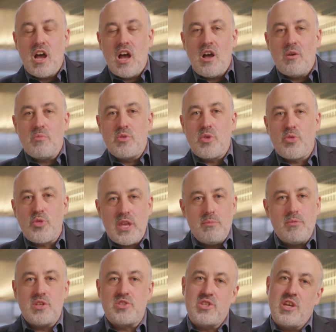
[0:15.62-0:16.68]
Um, the theme
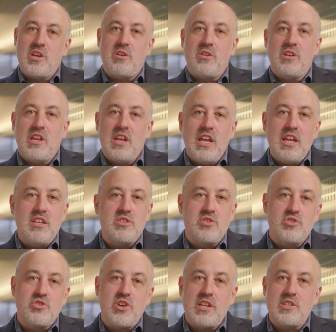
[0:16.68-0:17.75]
this year is
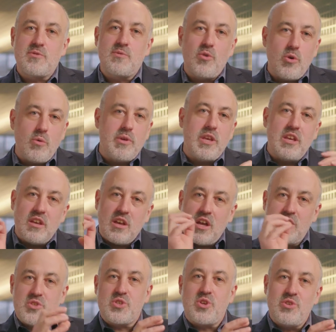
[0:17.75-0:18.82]
transforming
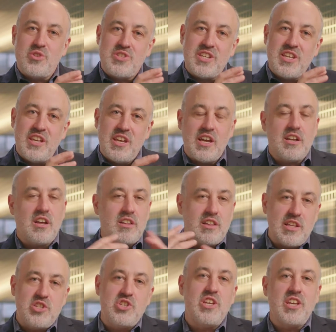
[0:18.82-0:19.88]
uncertainty and
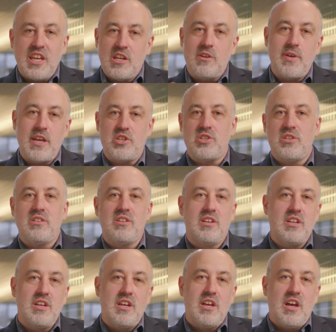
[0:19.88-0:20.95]
unleashing innovation.
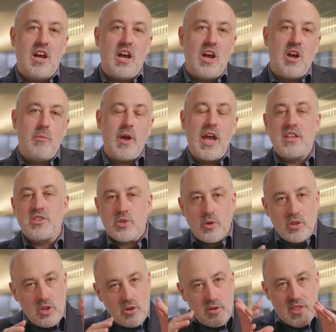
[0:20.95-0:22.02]
Um, and so a
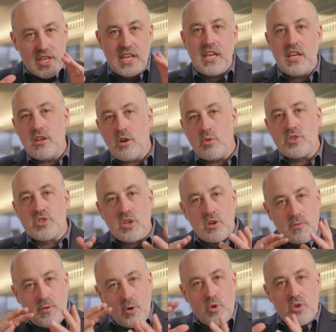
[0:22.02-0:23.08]
lot of the keynote is going
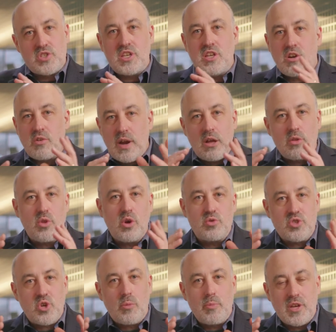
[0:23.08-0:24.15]
to focus in around those
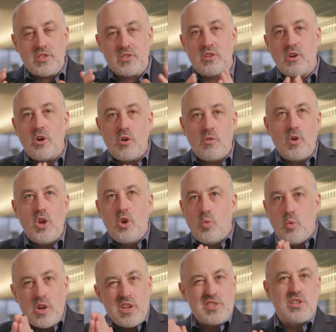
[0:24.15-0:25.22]
topics of
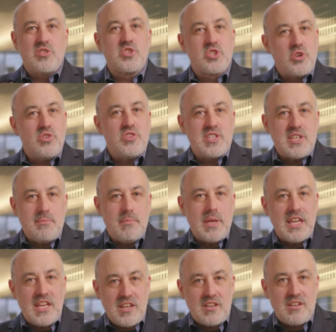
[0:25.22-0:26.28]
what does uncertainty
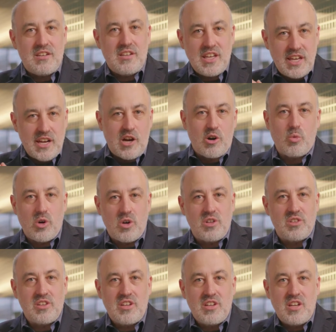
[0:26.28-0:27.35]
mean in our world?